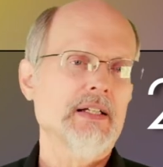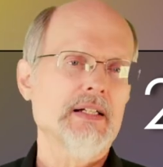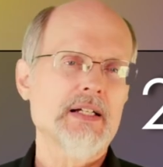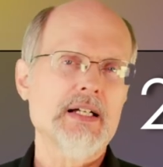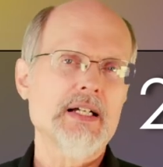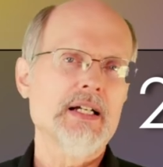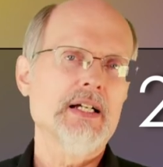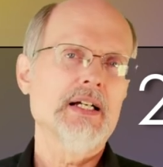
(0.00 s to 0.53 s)

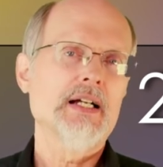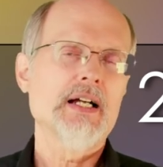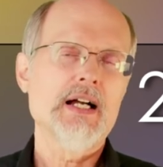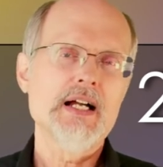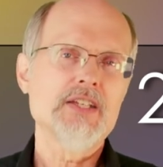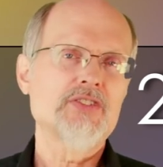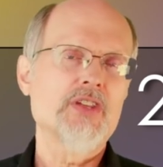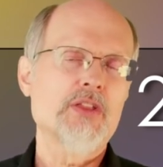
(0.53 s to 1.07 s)

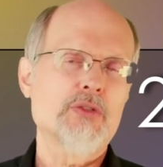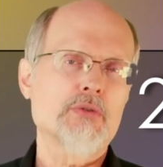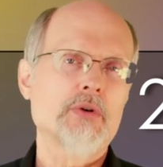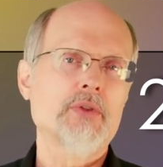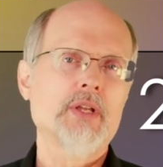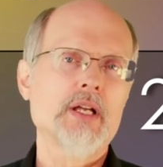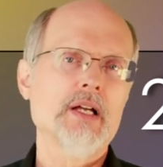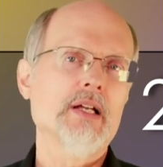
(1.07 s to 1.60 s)
ah, I see
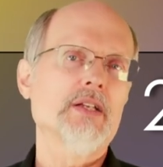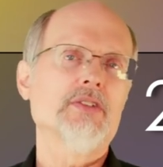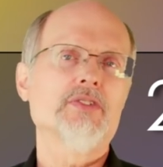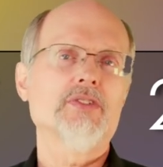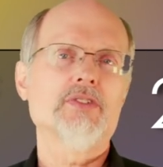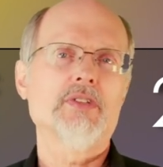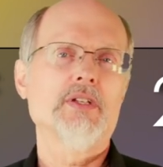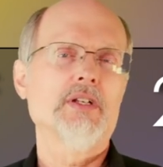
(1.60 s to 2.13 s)
through this.